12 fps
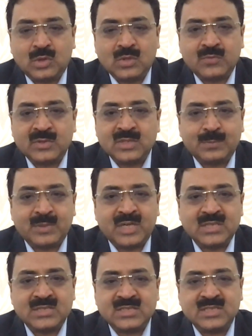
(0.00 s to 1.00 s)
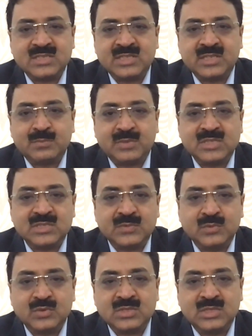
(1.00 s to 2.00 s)
talk for the past six, eight months,
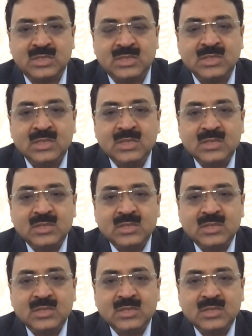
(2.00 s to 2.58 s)
if you see,